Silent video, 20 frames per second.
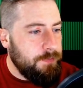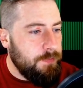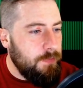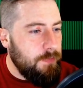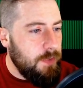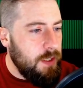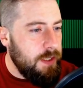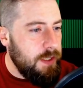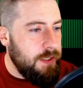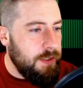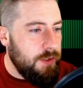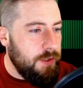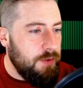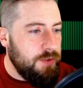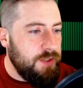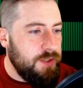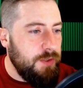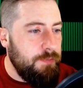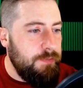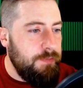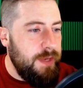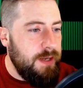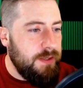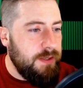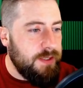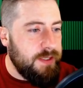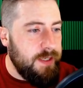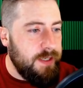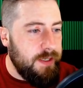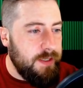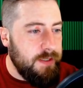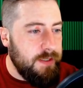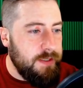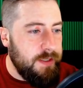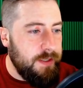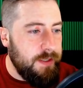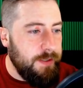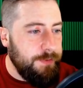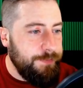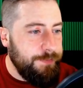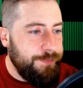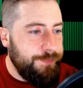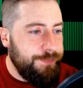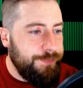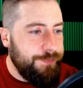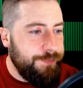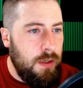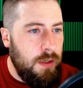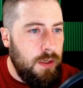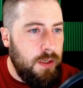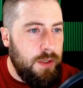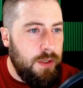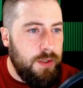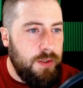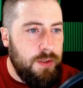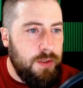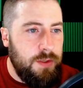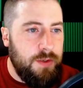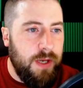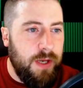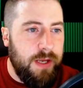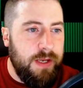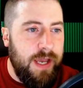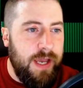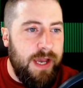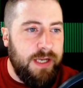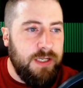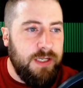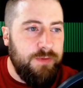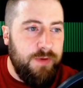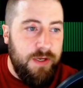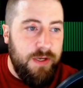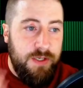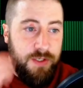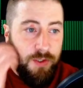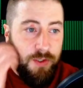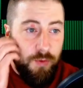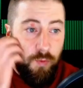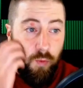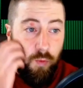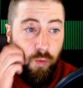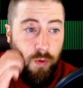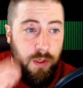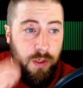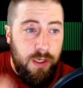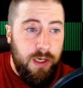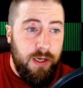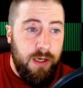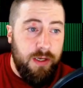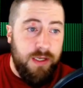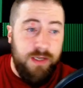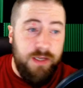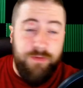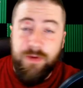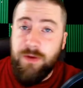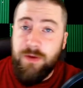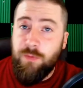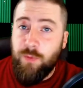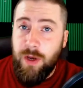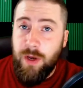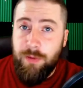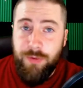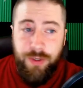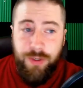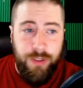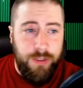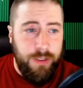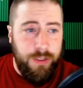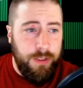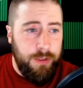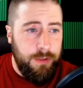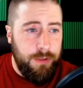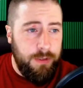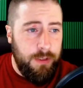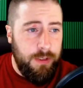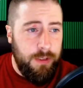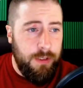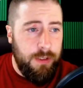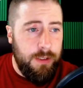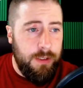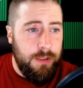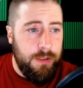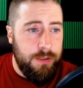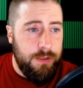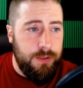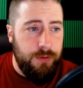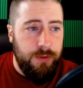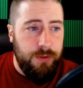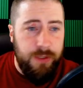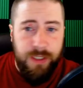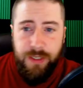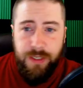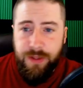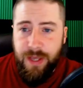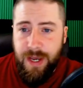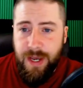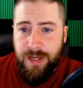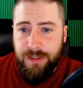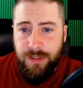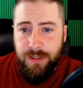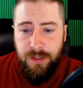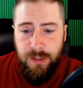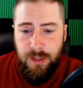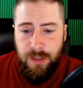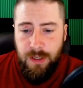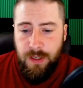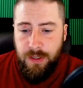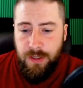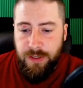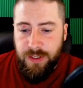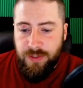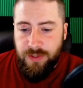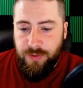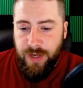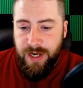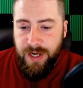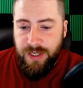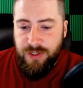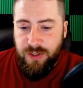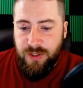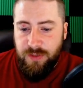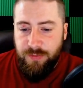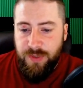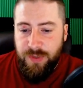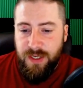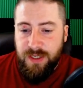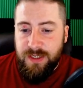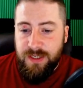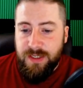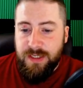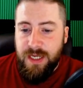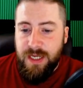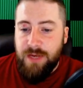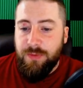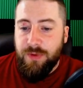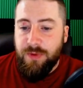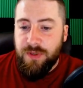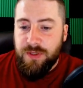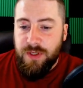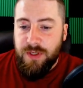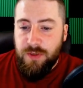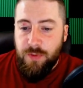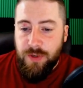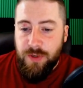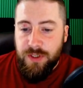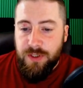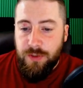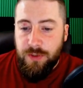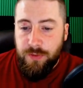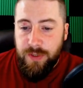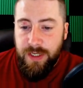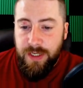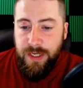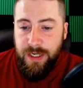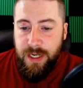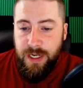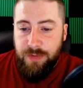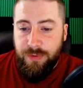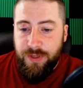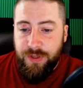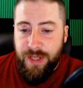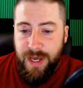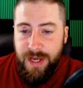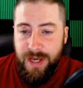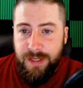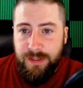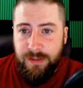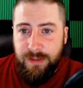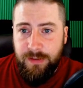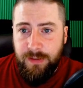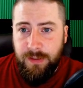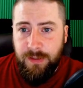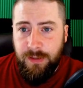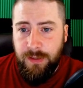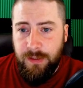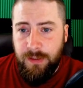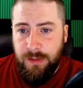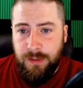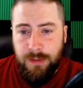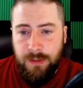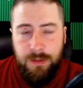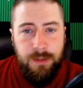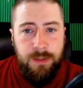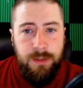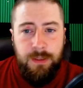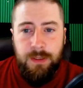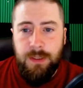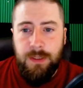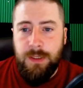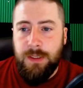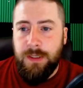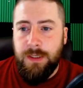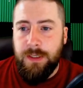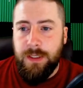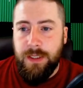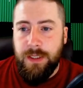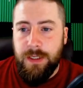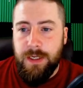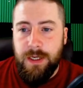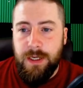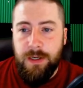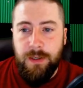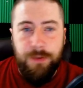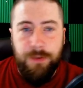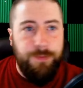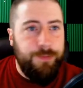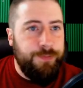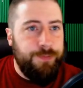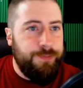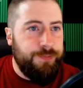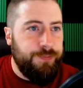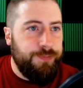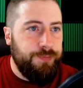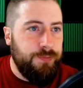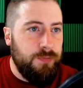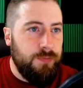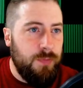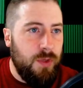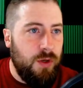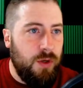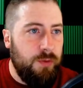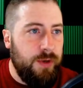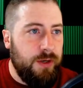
and then go to Mail Settings here. You got to activate your uh, event webhook. So click that. This will actually be disabled, so you want to enable that. And then here, go back